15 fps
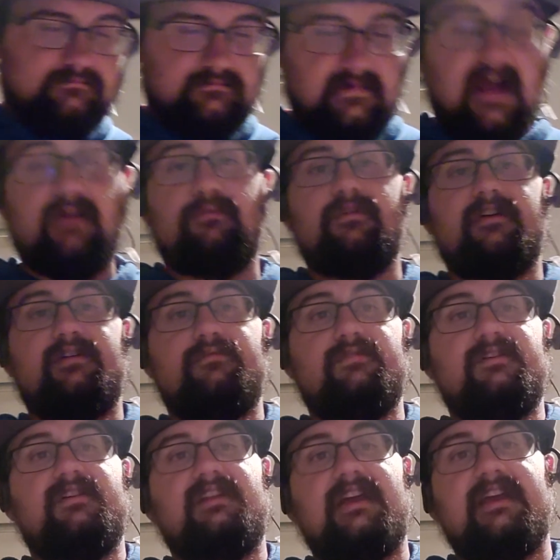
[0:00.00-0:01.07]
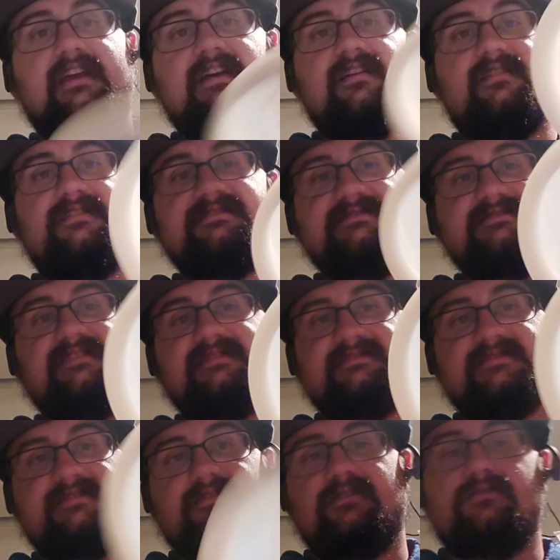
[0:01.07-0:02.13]
I really like this disc
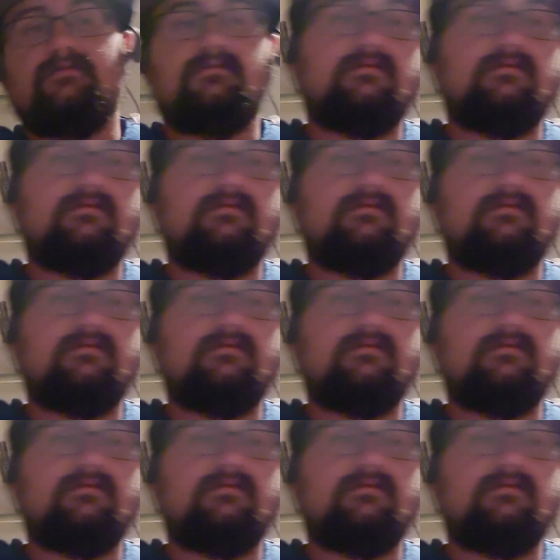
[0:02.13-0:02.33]
though.